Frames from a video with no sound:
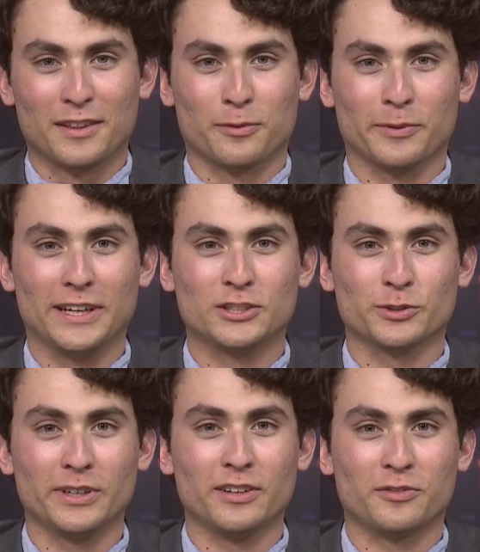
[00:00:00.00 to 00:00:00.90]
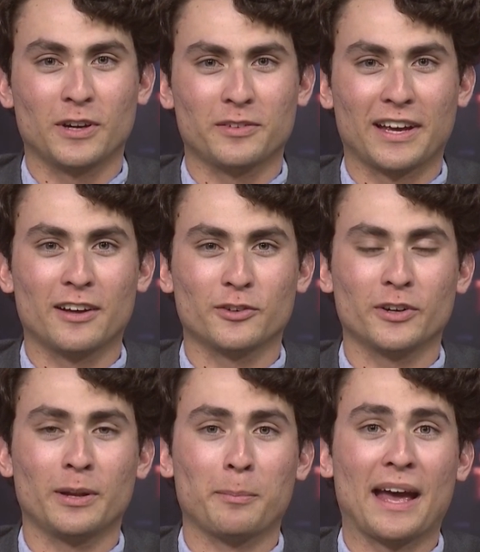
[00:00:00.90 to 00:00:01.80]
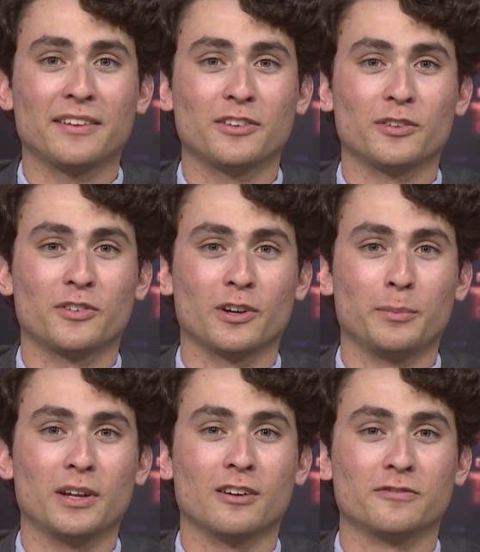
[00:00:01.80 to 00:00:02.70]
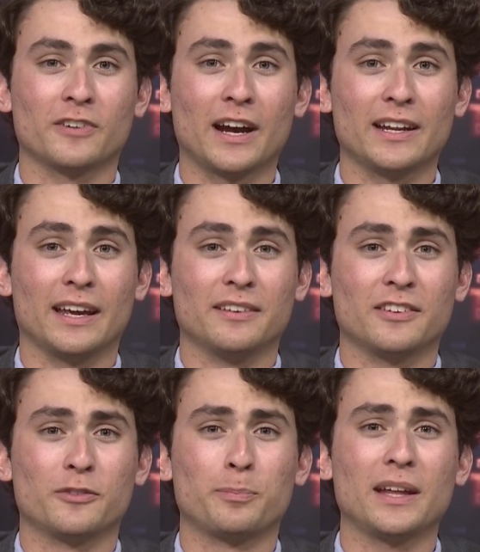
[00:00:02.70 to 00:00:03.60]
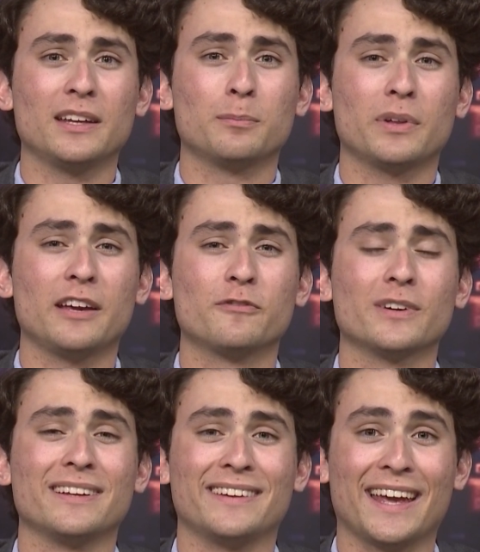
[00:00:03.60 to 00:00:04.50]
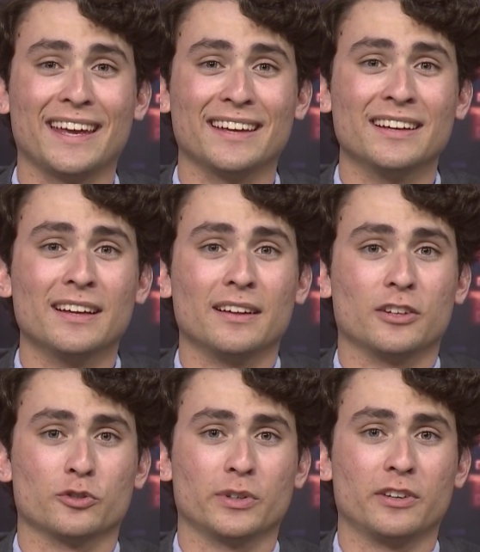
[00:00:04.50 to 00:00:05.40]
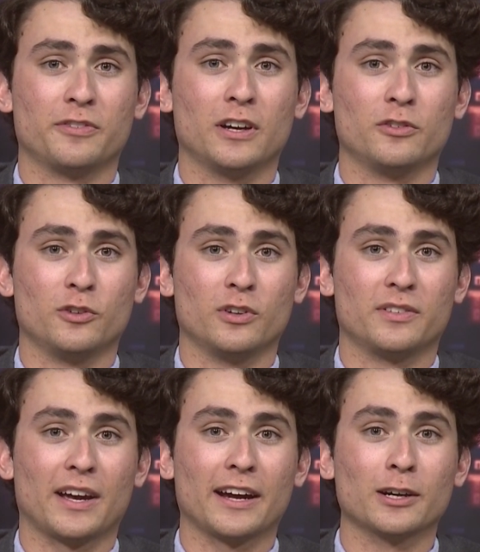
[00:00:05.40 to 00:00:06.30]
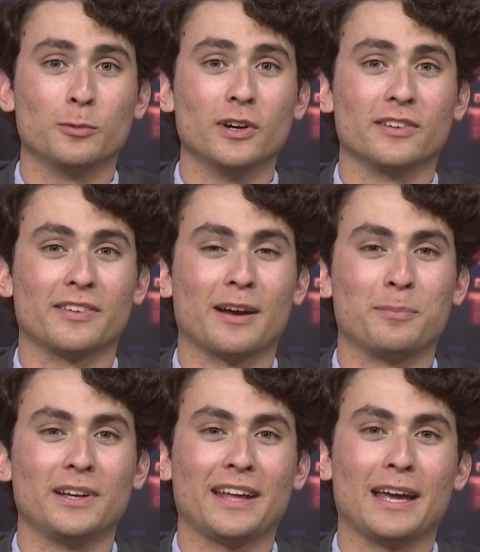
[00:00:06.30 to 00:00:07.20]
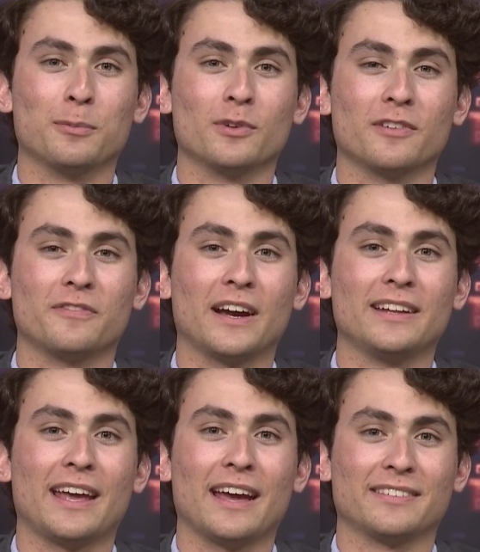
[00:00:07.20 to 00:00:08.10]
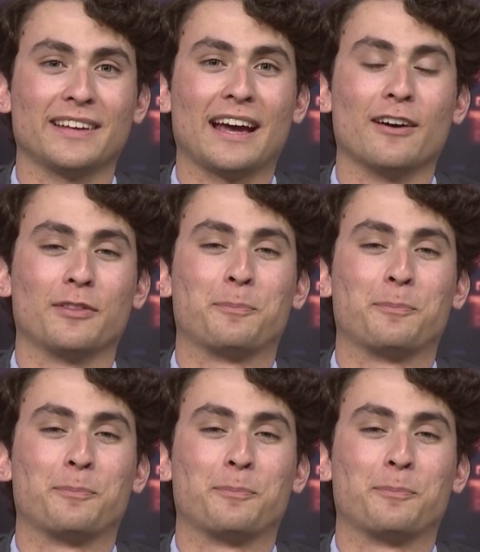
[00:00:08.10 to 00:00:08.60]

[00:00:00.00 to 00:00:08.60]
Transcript: Three trees fell down during the Masters tournament on Friday, suspending play for the day. The trees fell due to Tiger Woods not being able to find the exit out of the